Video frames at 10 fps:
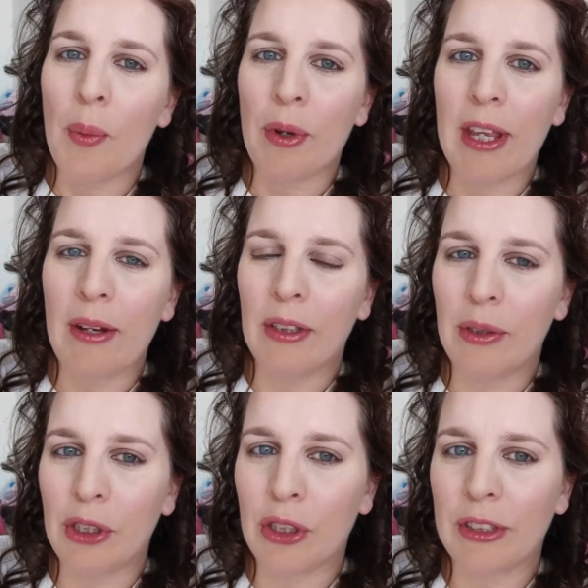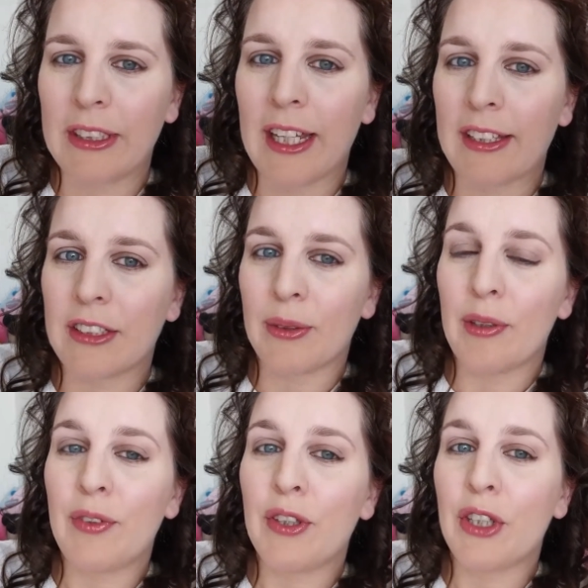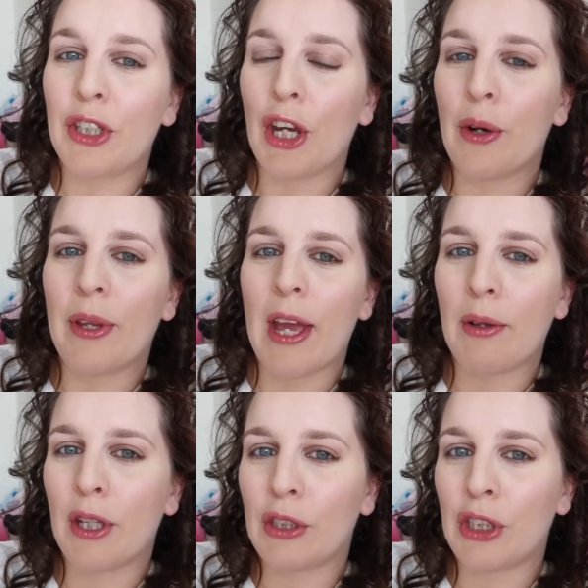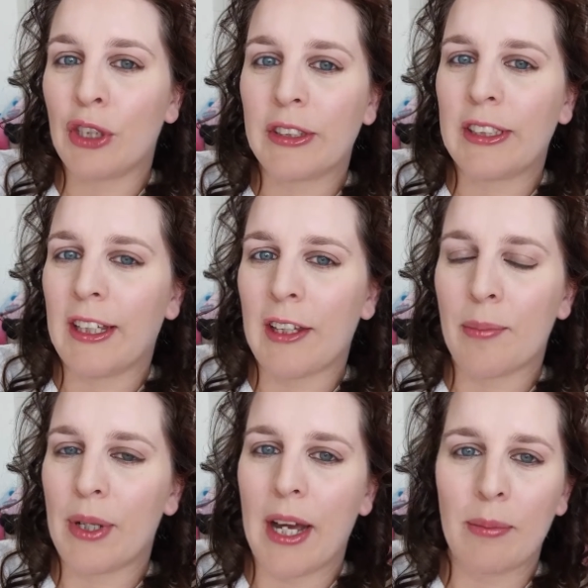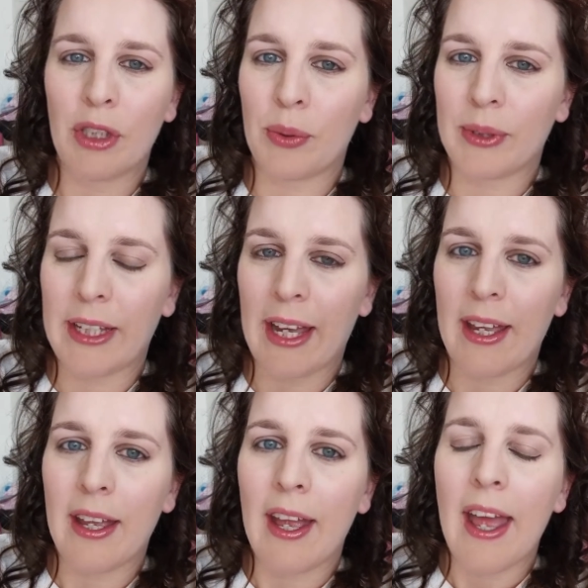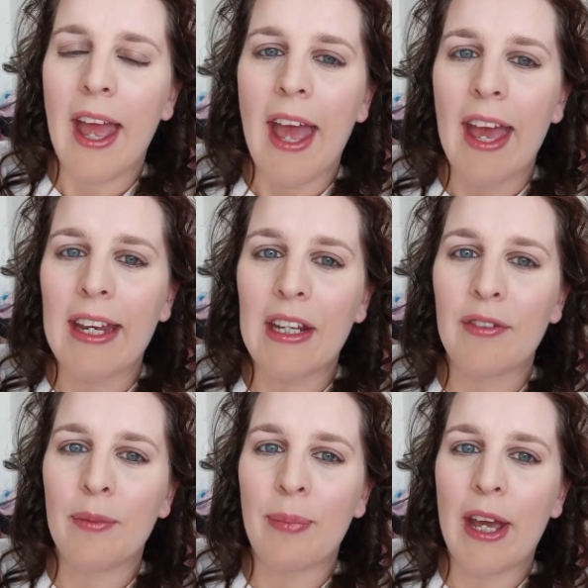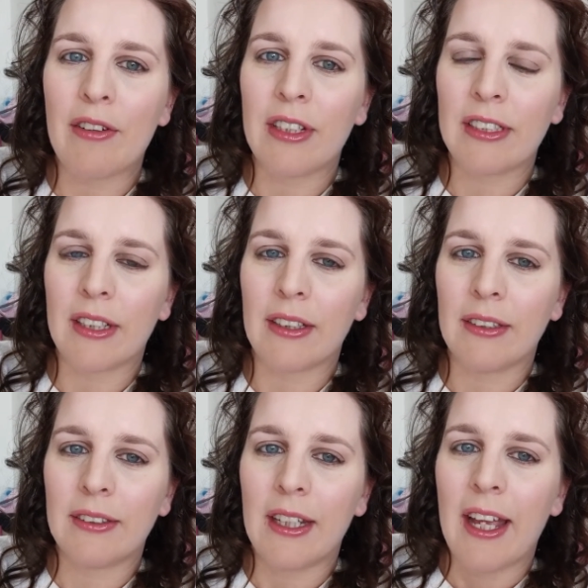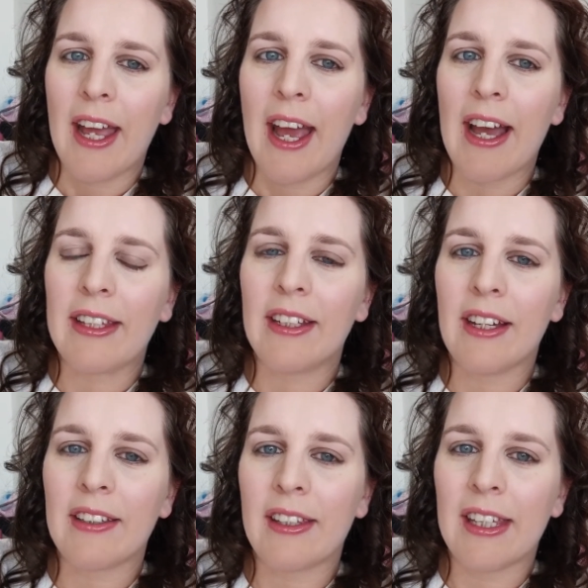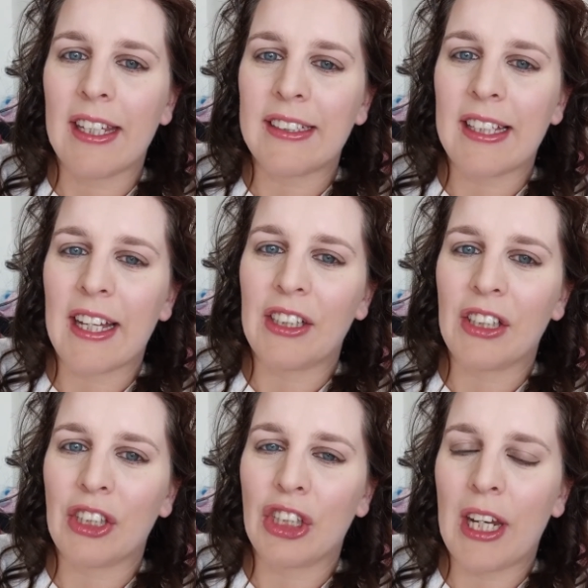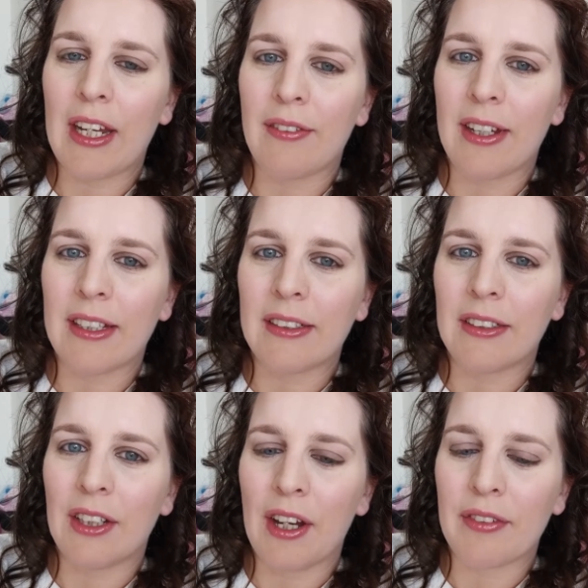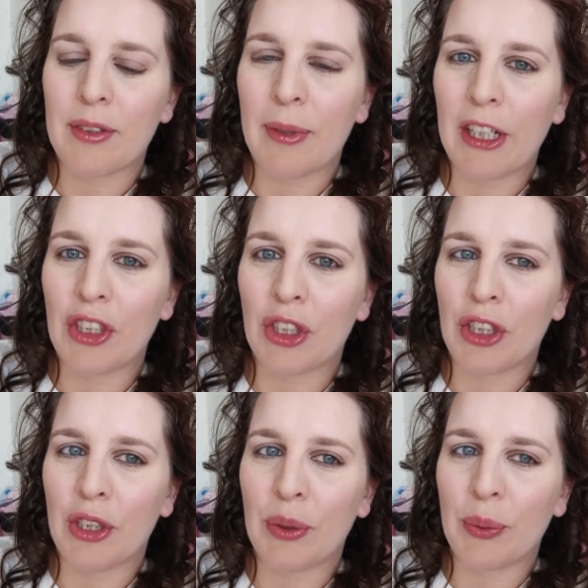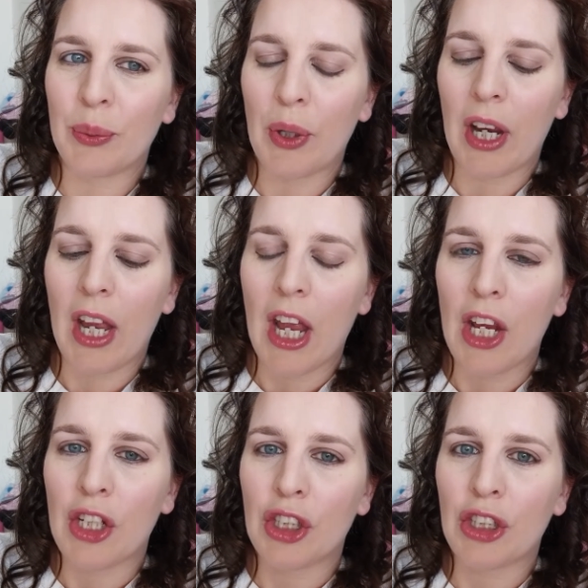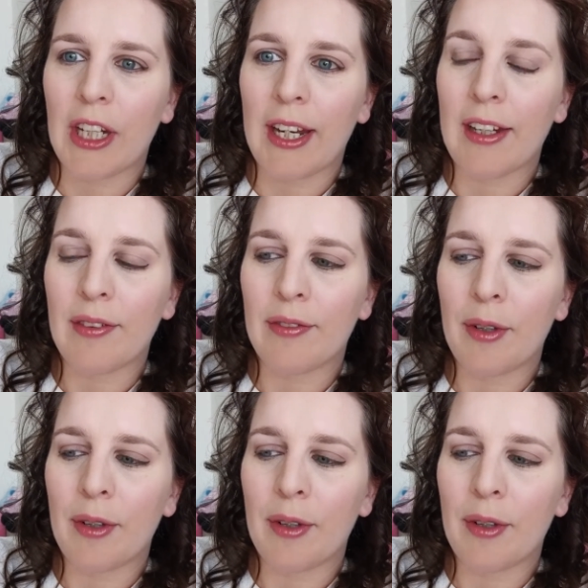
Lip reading: without lotion altogether. So if you could go without lotion altogether, perhaps you will get an even better result. And the other thing is that shaving, you have to make sure you shave